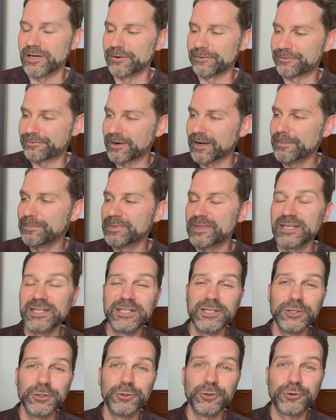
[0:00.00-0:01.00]
from the
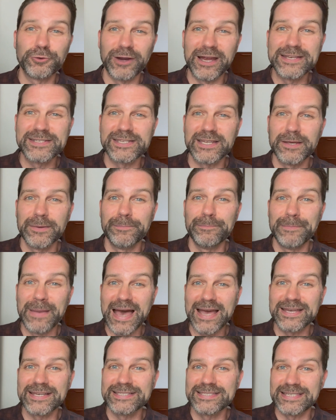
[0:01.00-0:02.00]
new Granta
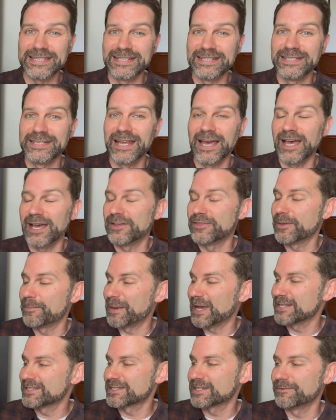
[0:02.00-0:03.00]
magazine, uh, the
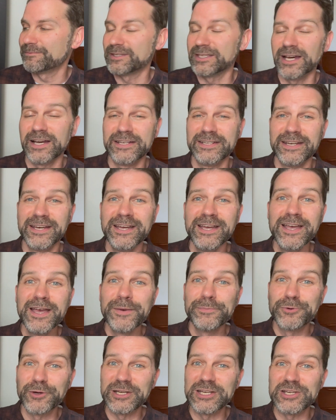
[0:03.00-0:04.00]
Best of Young
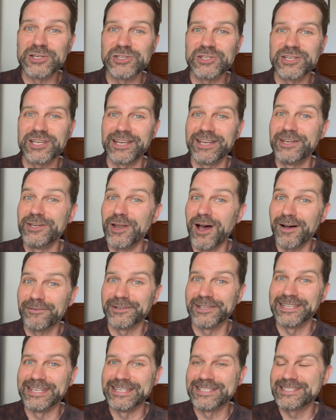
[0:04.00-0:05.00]
British
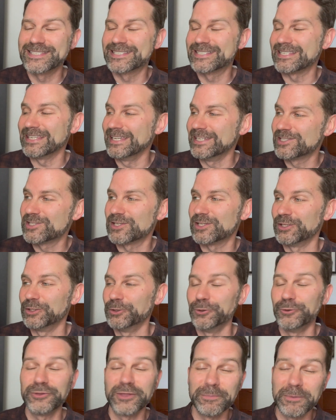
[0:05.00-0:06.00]
Novelists
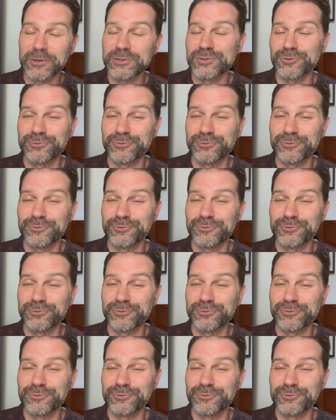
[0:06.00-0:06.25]
issue, the most